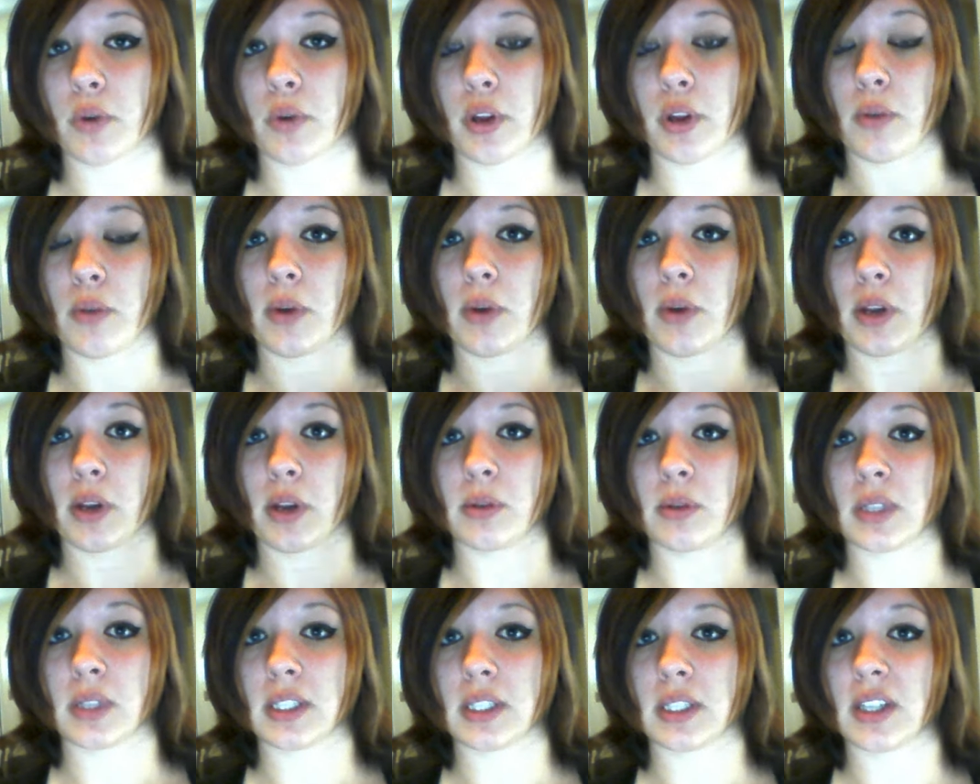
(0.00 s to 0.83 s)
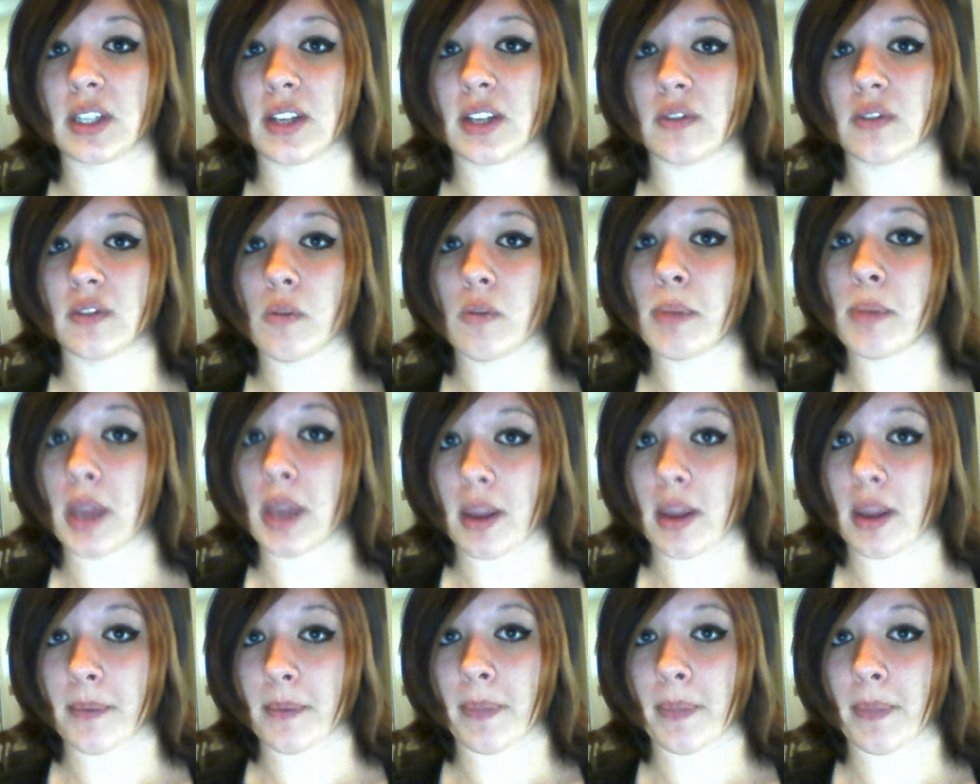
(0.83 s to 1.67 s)
You want to use the size of a
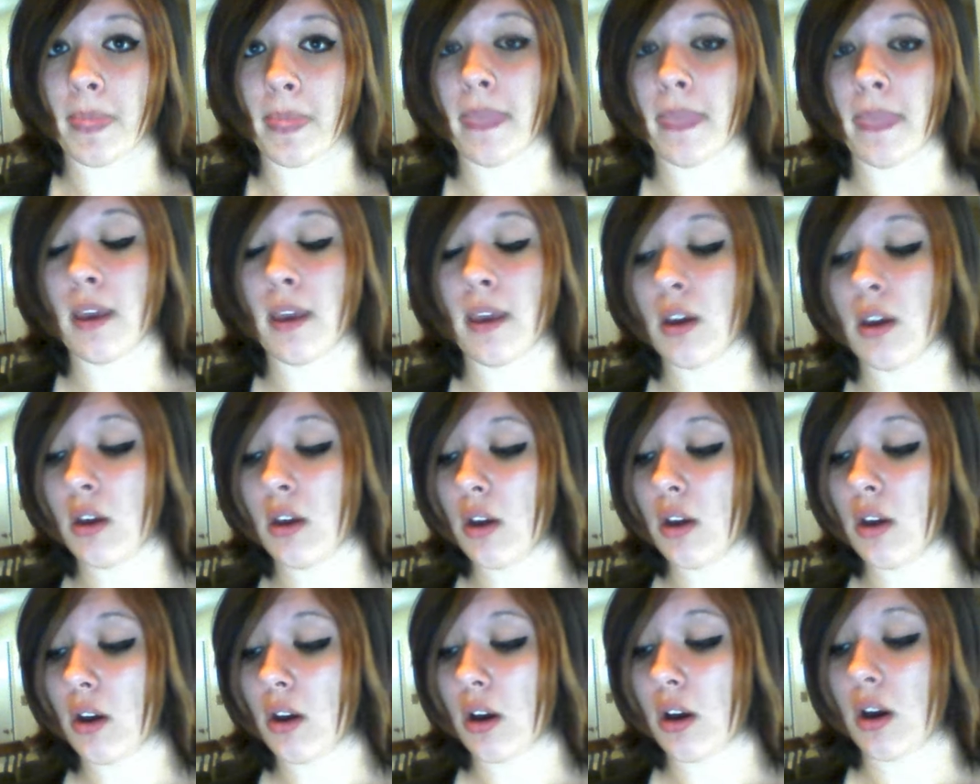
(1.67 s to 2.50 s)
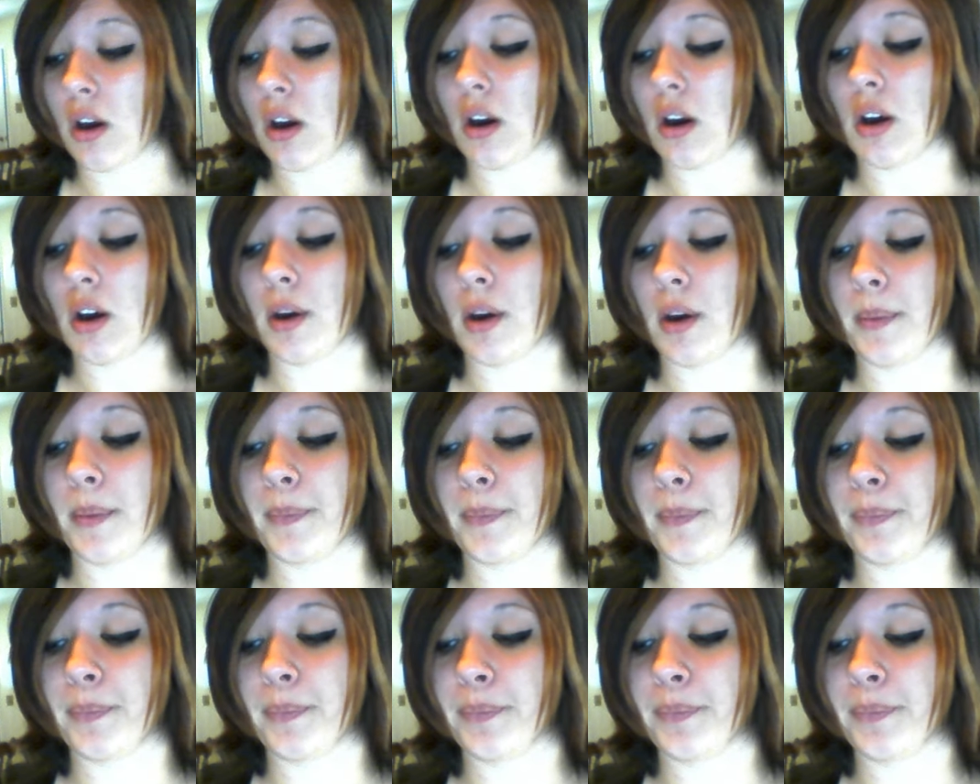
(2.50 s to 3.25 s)
pea. And